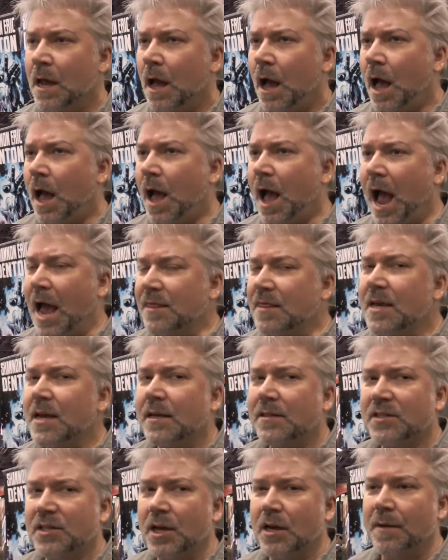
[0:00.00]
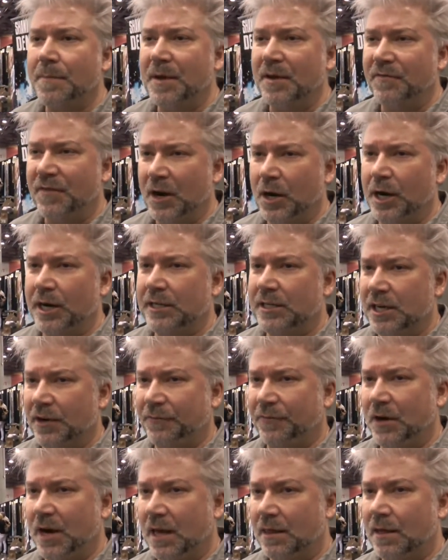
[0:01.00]
uh, I think it's going to be very
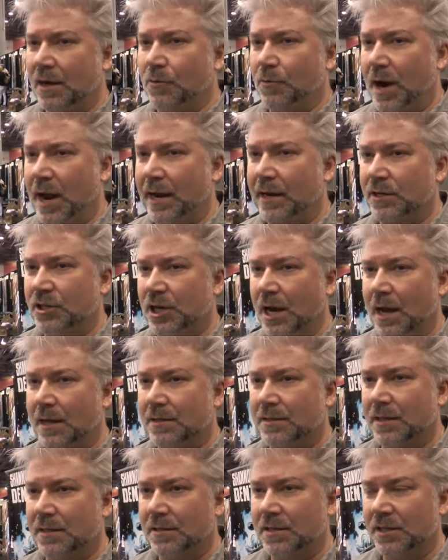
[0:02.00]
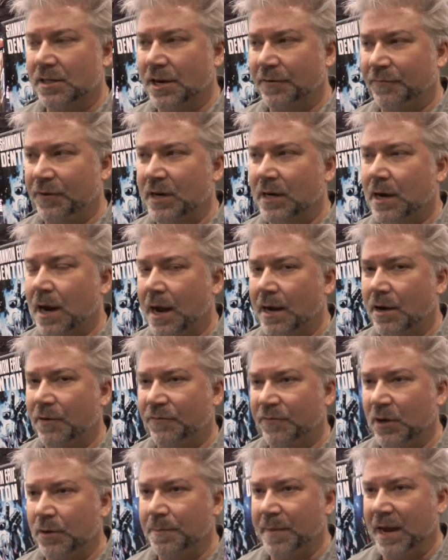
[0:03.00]
different. I think Rian Johnson's a different kind of
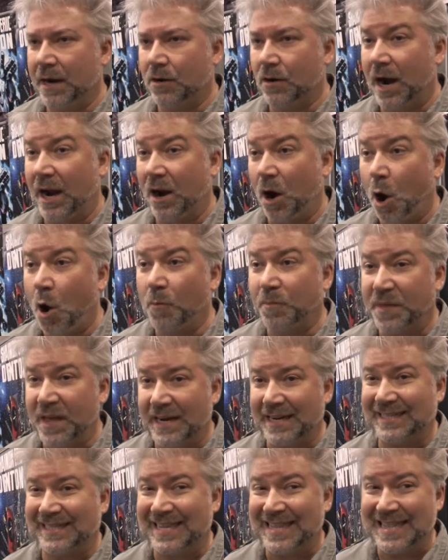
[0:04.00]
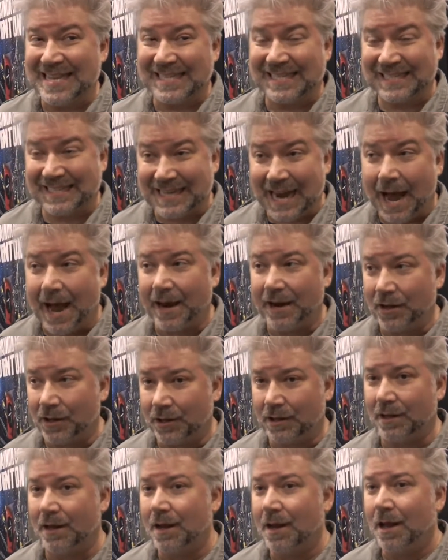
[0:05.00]
filmmaker. I hope that it's in the
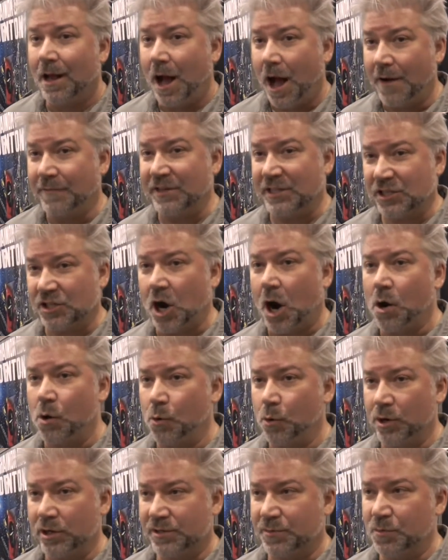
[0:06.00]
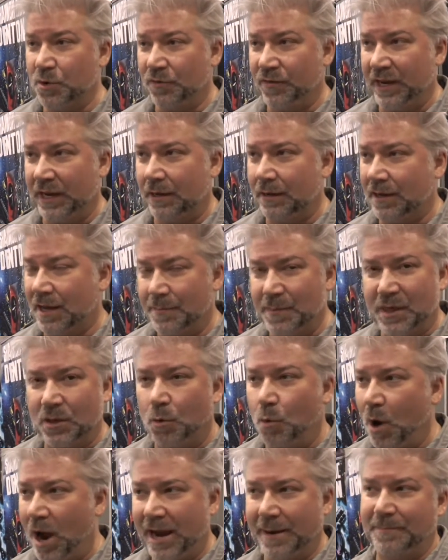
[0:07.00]
style of a Star Wars movie. Give me the
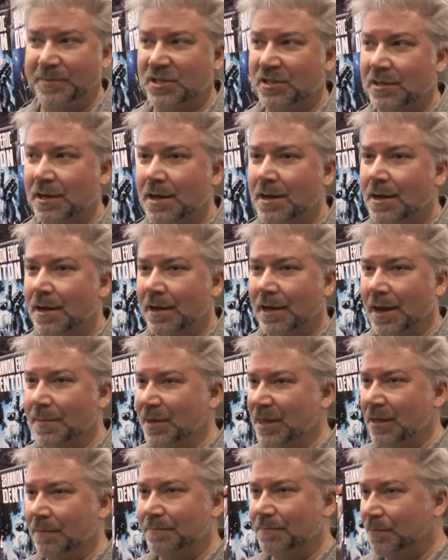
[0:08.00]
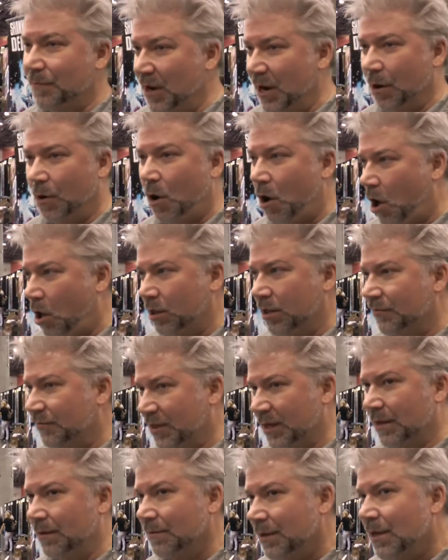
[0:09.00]
wipes. Give me the you know all of
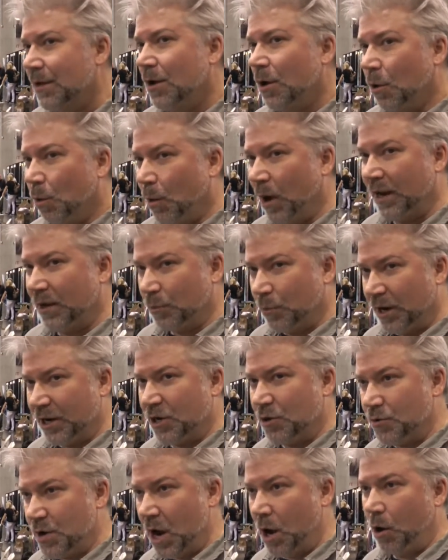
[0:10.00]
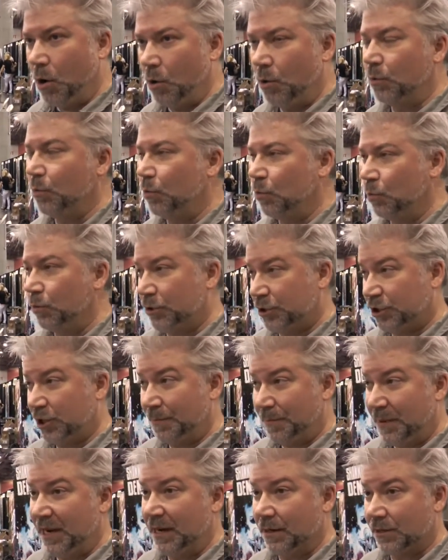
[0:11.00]
the what what you know
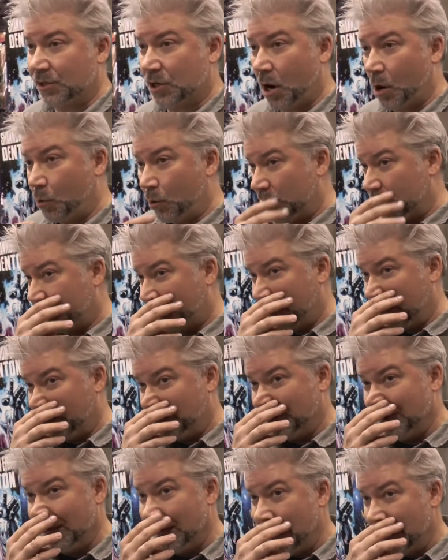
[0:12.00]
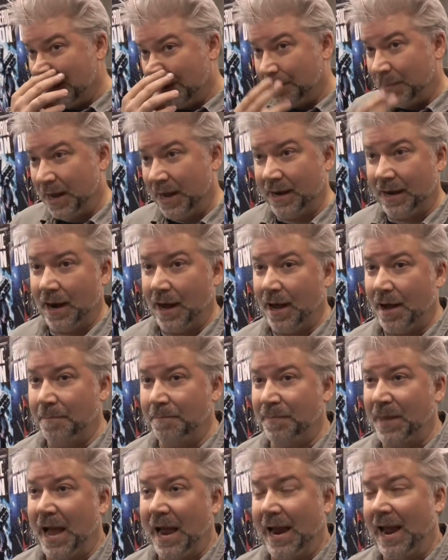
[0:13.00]
should be in a Star Wars film. But
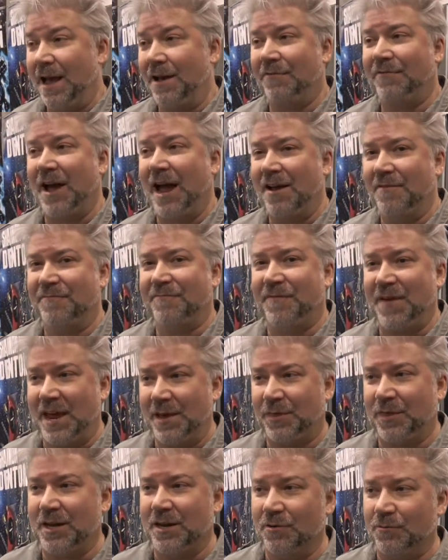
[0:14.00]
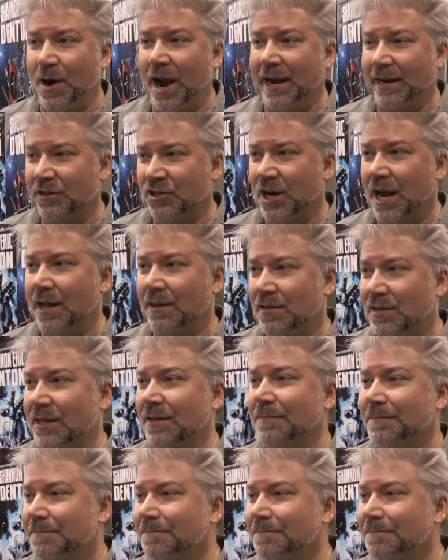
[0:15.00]
um, I have I have faith in Rian Johnson.